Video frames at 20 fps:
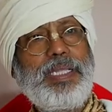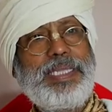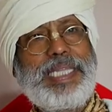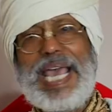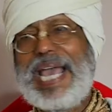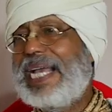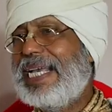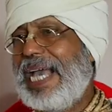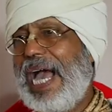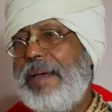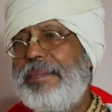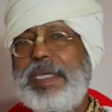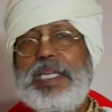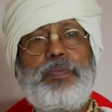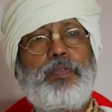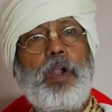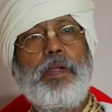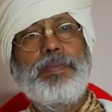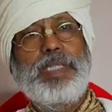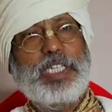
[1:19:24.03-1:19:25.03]
They are coming
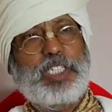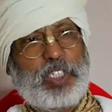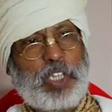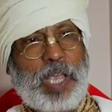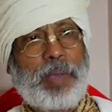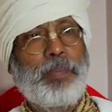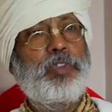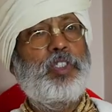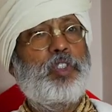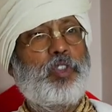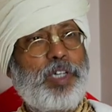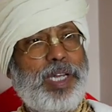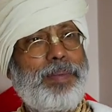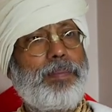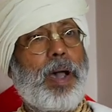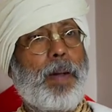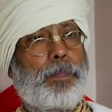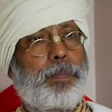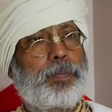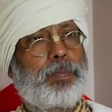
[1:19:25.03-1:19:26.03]
from the same
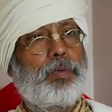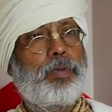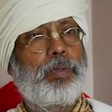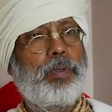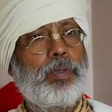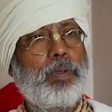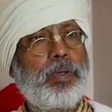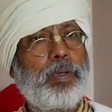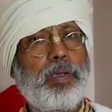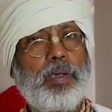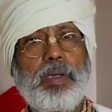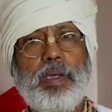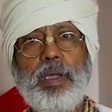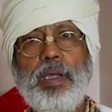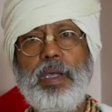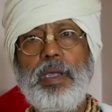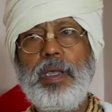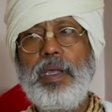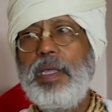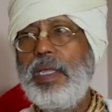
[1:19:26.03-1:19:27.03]
stream up.
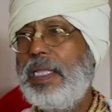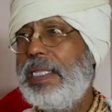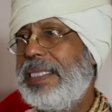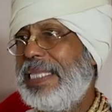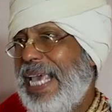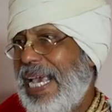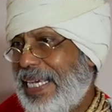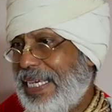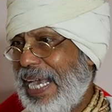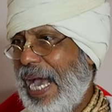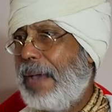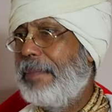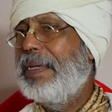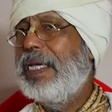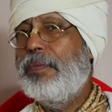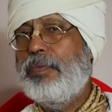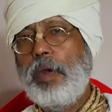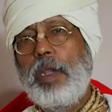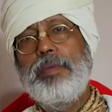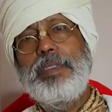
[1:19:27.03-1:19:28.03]
They are
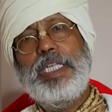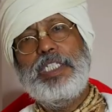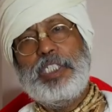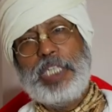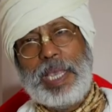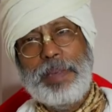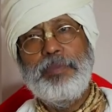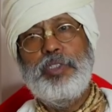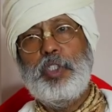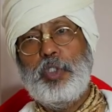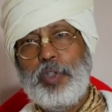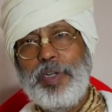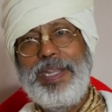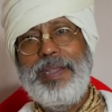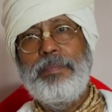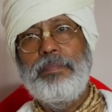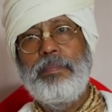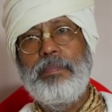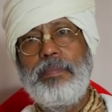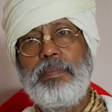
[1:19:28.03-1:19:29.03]
coming from the same
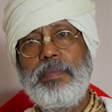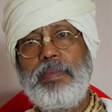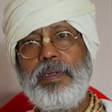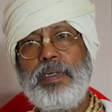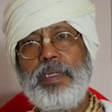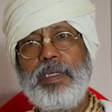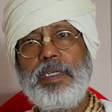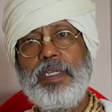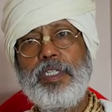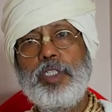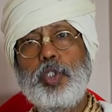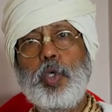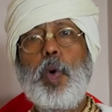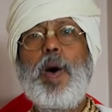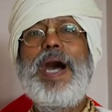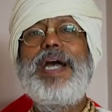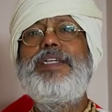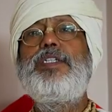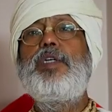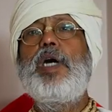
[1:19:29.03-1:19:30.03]
stream. So
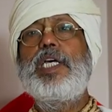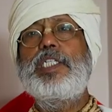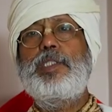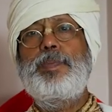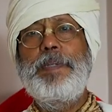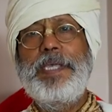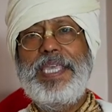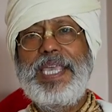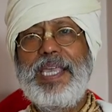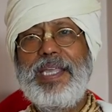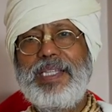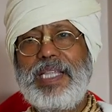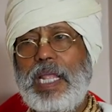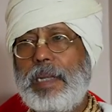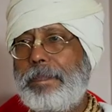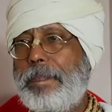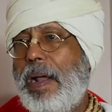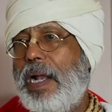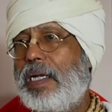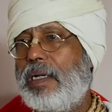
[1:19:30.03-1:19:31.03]
why you are speaking
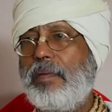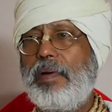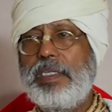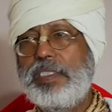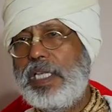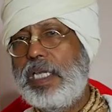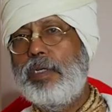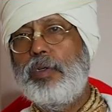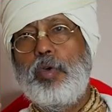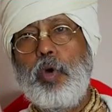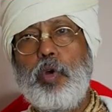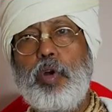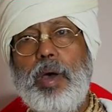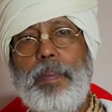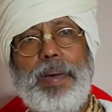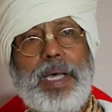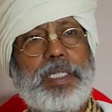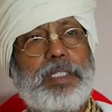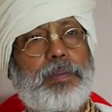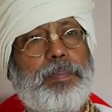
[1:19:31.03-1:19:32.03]
that Pandavas and
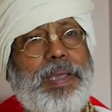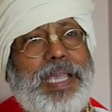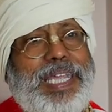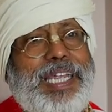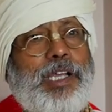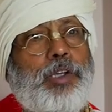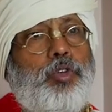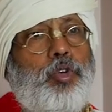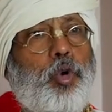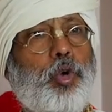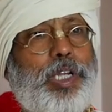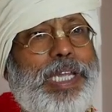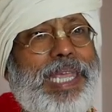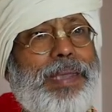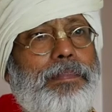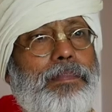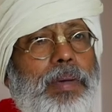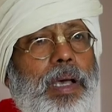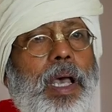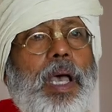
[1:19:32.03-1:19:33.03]
Kauravas making two
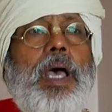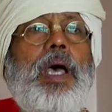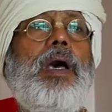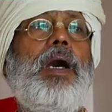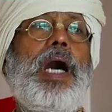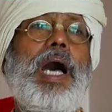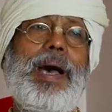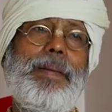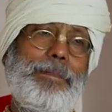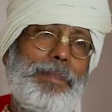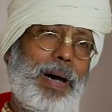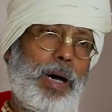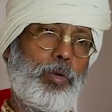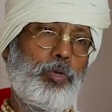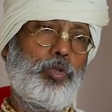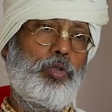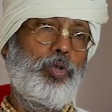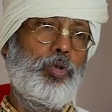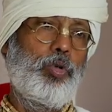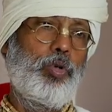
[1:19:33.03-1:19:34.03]
team? I am
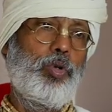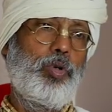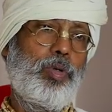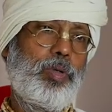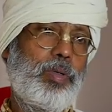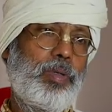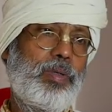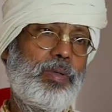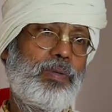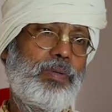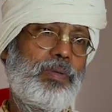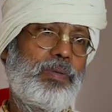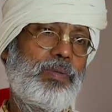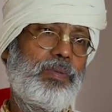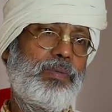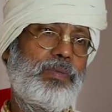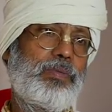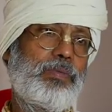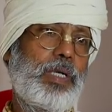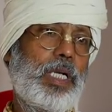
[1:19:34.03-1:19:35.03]
bound to
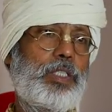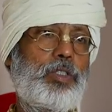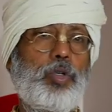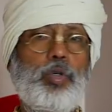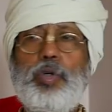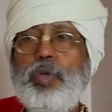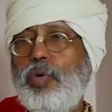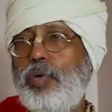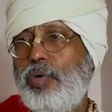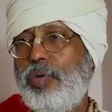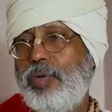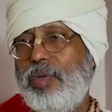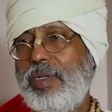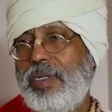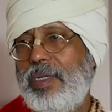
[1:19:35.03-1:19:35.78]
what to do.